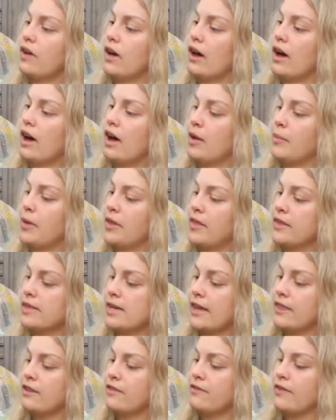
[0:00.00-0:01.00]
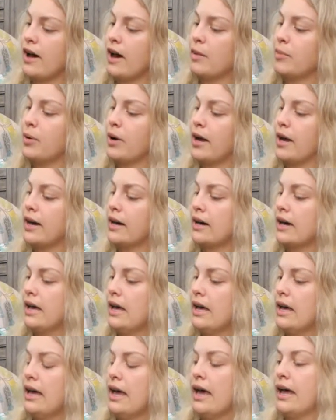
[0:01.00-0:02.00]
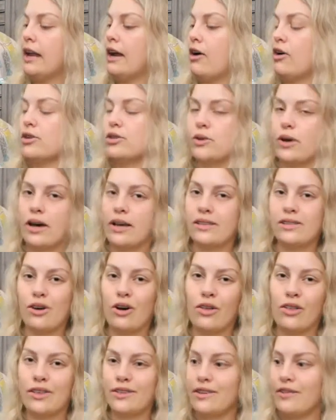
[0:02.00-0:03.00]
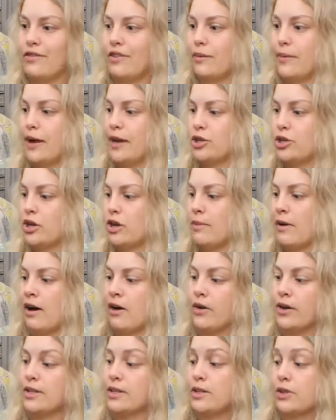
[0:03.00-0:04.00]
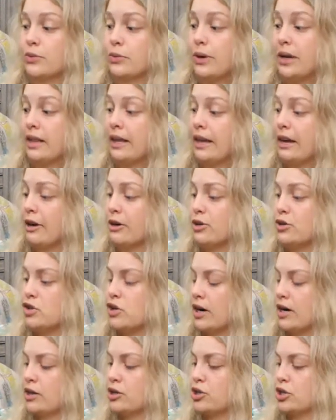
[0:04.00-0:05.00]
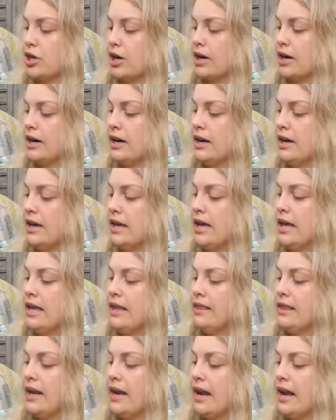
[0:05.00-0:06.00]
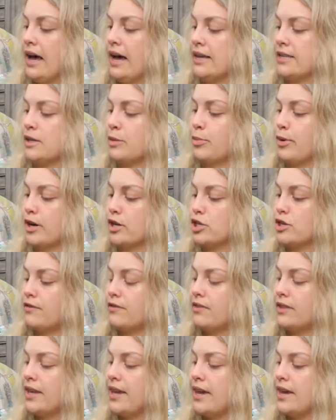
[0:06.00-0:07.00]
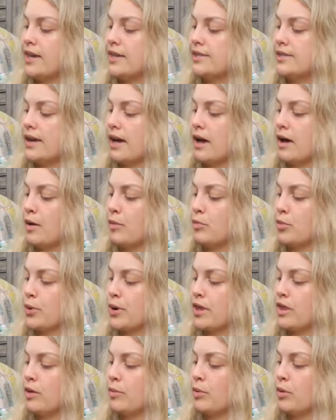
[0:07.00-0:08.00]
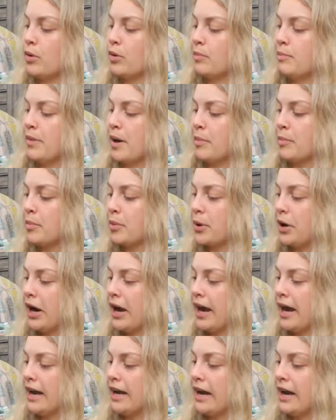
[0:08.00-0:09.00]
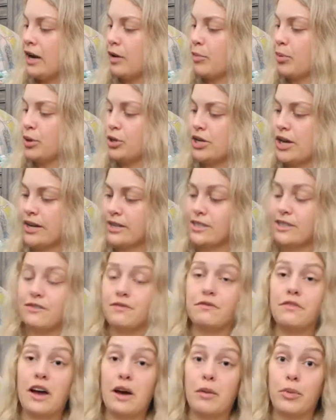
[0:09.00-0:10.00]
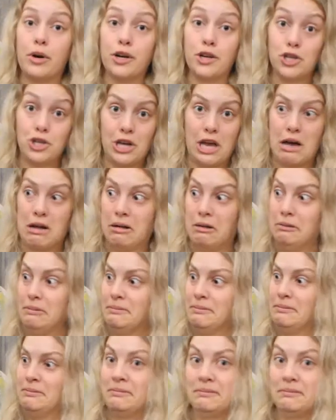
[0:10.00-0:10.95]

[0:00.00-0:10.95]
um, inside the fabric, and it also has all this information about its three-layer structure, that it has a brushed fleece, a breathable membrane, and a protective fabric shell.